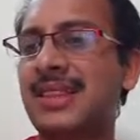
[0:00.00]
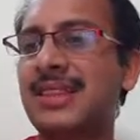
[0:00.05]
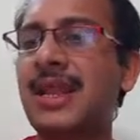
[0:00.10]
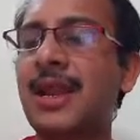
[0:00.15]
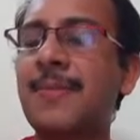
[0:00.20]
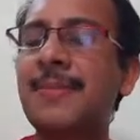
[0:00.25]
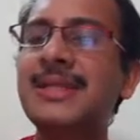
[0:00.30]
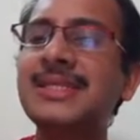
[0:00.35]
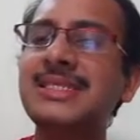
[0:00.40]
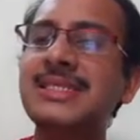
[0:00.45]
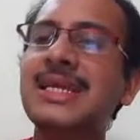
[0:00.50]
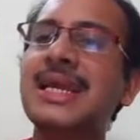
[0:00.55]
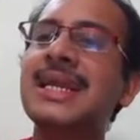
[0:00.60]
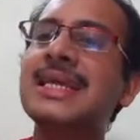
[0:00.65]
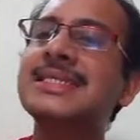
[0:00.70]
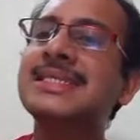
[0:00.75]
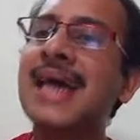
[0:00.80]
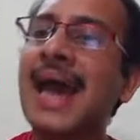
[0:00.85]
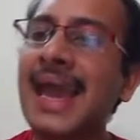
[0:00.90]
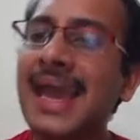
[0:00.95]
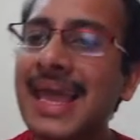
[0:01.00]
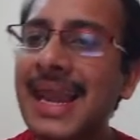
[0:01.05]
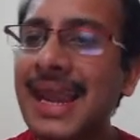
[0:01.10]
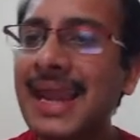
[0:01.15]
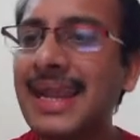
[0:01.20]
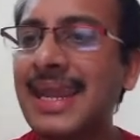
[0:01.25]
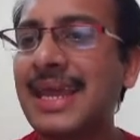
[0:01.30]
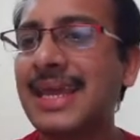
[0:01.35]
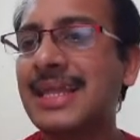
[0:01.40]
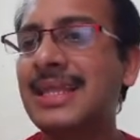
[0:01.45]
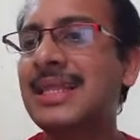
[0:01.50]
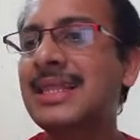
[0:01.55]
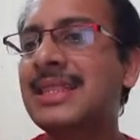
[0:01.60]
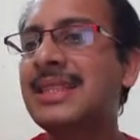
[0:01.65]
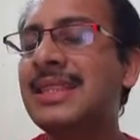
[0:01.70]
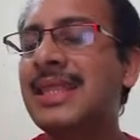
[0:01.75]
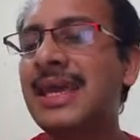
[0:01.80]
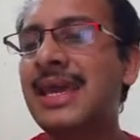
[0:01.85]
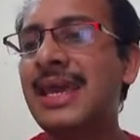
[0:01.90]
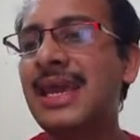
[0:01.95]
That means it is highlighting
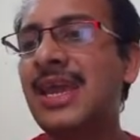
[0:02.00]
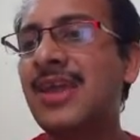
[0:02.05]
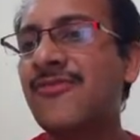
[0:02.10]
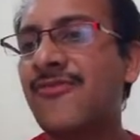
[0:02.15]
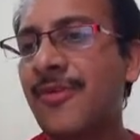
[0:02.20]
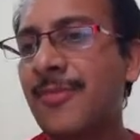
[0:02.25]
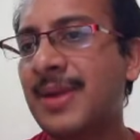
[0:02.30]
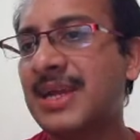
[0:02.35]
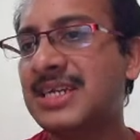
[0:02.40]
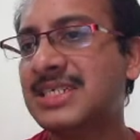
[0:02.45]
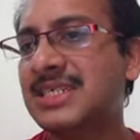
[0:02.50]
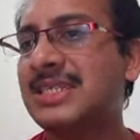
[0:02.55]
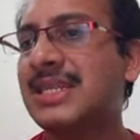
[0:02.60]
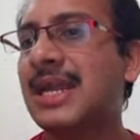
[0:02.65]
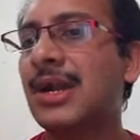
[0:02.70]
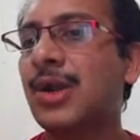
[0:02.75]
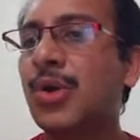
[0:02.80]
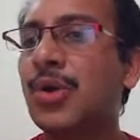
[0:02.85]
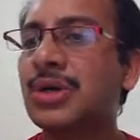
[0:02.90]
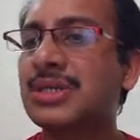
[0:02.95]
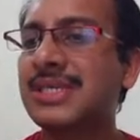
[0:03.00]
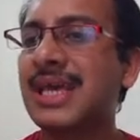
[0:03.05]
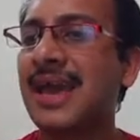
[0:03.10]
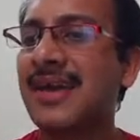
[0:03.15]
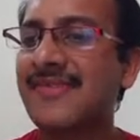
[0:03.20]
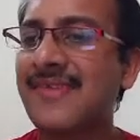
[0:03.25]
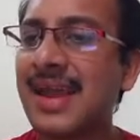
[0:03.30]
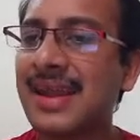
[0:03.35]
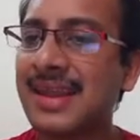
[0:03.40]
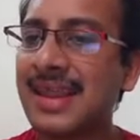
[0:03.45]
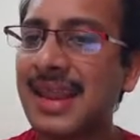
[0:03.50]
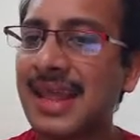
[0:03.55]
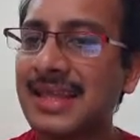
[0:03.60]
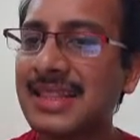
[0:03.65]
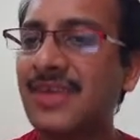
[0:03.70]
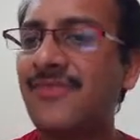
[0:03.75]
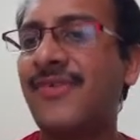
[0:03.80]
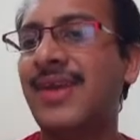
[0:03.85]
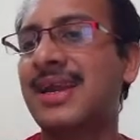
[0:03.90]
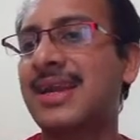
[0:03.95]
the information that looks exactly like
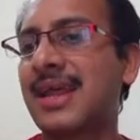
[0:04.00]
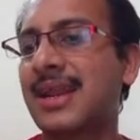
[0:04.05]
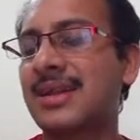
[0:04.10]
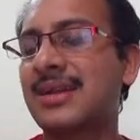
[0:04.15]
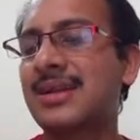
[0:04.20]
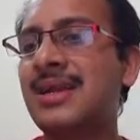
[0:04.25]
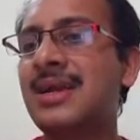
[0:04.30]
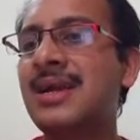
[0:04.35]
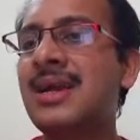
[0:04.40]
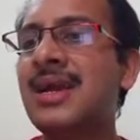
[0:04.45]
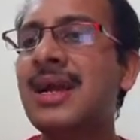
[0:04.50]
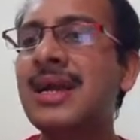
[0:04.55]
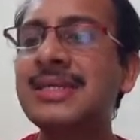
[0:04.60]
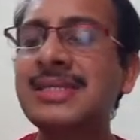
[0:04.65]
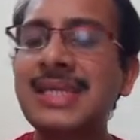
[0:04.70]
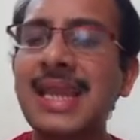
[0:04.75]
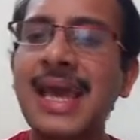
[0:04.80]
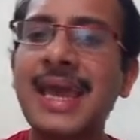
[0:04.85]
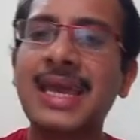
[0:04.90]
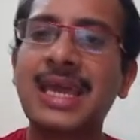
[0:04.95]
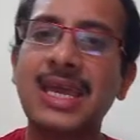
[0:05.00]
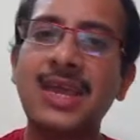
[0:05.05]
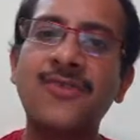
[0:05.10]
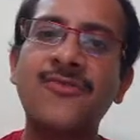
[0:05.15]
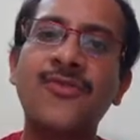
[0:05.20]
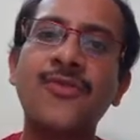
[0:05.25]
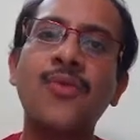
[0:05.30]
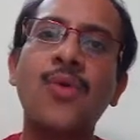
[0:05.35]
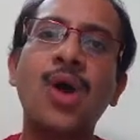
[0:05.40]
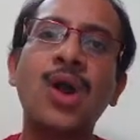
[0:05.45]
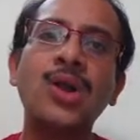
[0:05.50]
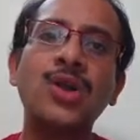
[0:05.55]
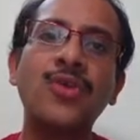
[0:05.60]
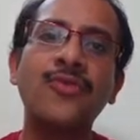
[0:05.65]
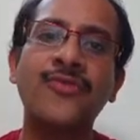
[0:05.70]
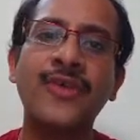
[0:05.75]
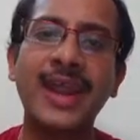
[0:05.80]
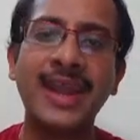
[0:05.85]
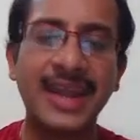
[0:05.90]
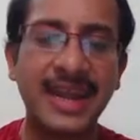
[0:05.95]
the filter. It's like if you want to
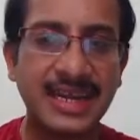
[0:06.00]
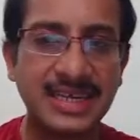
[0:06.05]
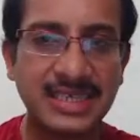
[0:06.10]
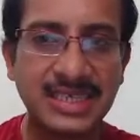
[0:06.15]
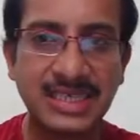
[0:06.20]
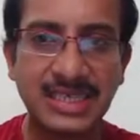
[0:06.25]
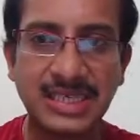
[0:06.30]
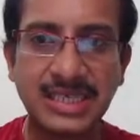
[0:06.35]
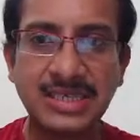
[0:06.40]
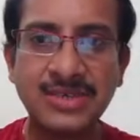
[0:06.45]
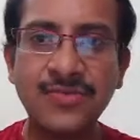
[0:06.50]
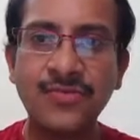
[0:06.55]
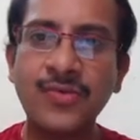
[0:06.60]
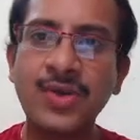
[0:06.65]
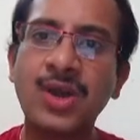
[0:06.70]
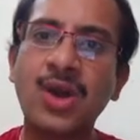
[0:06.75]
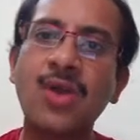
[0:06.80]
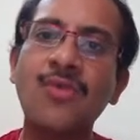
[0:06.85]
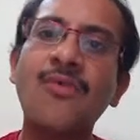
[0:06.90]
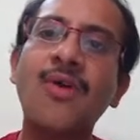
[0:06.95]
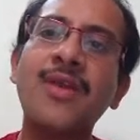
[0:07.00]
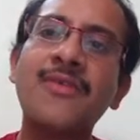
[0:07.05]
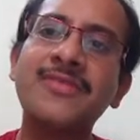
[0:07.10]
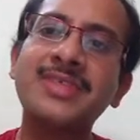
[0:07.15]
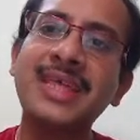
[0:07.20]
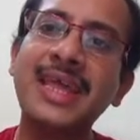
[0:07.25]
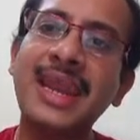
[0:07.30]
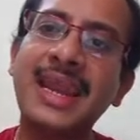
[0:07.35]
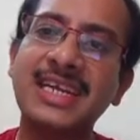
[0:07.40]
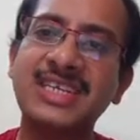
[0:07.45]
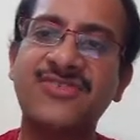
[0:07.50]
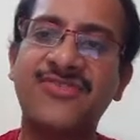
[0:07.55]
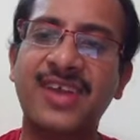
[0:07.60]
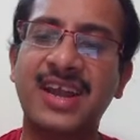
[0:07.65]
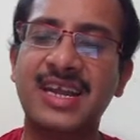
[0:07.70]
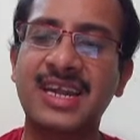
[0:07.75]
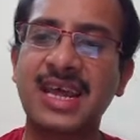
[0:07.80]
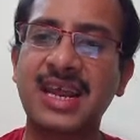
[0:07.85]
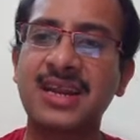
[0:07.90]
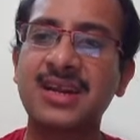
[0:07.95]
find edges, we convolve with an edge
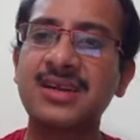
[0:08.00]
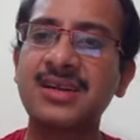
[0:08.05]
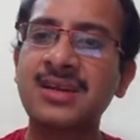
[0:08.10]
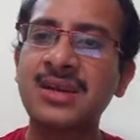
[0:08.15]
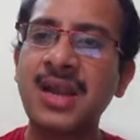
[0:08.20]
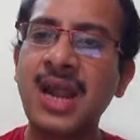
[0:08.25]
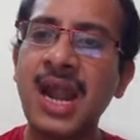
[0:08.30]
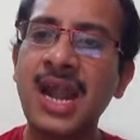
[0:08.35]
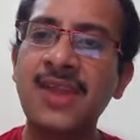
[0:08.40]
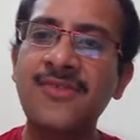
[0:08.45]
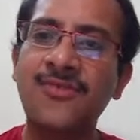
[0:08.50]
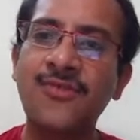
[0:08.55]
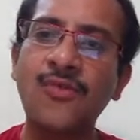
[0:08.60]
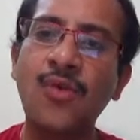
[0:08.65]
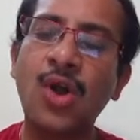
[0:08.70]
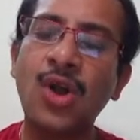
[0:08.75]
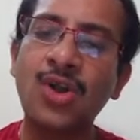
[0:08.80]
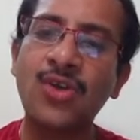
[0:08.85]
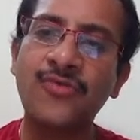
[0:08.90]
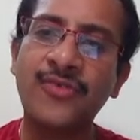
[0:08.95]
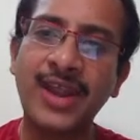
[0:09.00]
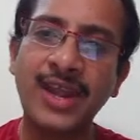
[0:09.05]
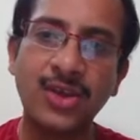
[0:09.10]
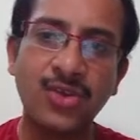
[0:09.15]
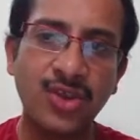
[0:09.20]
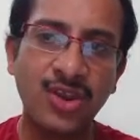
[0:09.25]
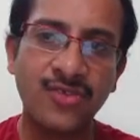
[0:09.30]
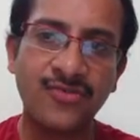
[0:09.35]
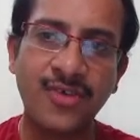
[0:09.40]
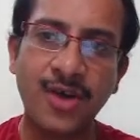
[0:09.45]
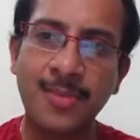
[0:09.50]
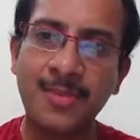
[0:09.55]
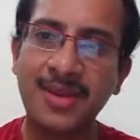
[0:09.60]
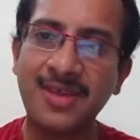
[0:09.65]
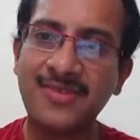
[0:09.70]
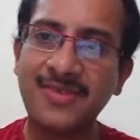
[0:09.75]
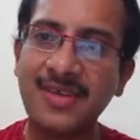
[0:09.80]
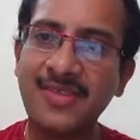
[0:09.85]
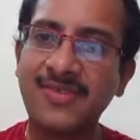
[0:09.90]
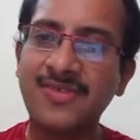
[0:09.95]
filter, and if you want to find uniform
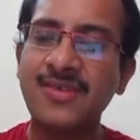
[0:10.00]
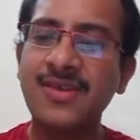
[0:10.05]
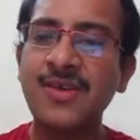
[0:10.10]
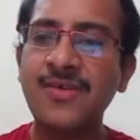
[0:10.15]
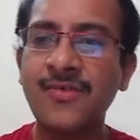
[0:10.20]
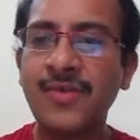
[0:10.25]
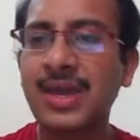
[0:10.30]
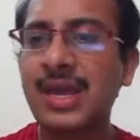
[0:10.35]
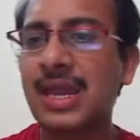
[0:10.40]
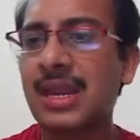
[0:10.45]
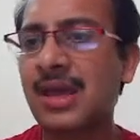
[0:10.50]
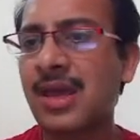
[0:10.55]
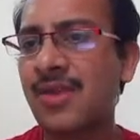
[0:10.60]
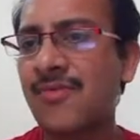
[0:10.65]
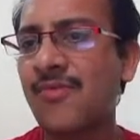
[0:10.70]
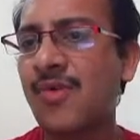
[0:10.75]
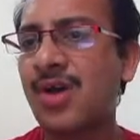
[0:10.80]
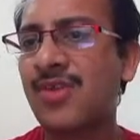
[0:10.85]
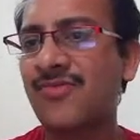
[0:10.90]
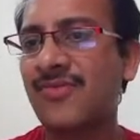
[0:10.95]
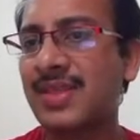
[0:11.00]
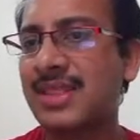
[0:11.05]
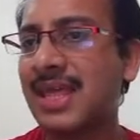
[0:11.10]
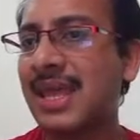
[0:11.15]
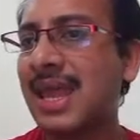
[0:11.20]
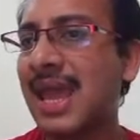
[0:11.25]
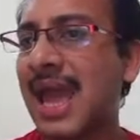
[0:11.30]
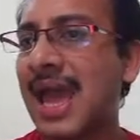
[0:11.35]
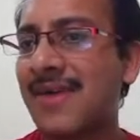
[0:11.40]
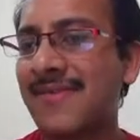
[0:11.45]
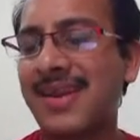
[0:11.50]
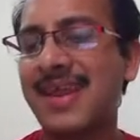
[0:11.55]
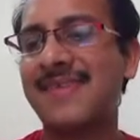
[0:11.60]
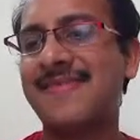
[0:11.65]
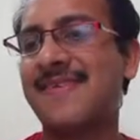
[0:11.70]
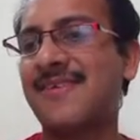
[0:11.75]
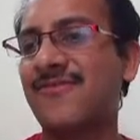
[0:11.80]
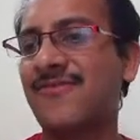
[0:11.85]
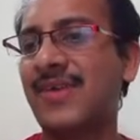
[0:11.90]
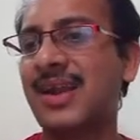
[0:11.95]
regions, we can convolve with a
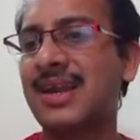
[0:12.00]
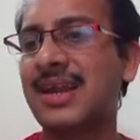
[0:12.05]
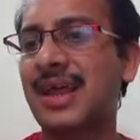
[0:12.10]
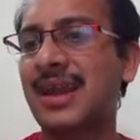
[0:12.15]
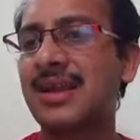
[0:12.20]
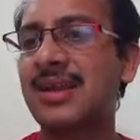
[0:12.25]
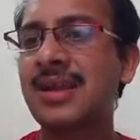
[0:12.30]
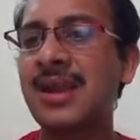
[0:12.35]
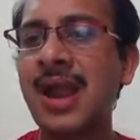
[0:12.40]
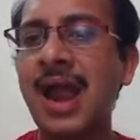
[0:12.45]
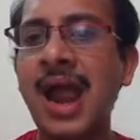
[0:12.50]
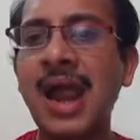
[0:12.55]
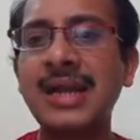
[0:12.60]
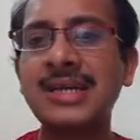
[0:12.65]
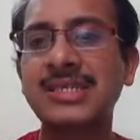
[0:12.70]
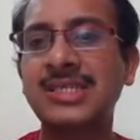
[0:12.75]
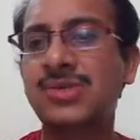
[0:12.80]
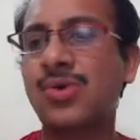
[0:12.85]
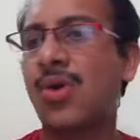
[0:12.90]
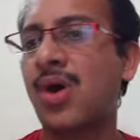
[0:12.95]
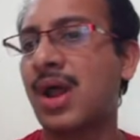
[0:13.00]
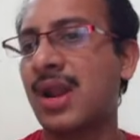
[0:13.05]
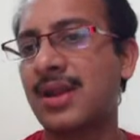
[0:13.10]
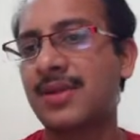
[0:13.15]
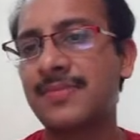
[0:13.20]
averaging filter, and so on.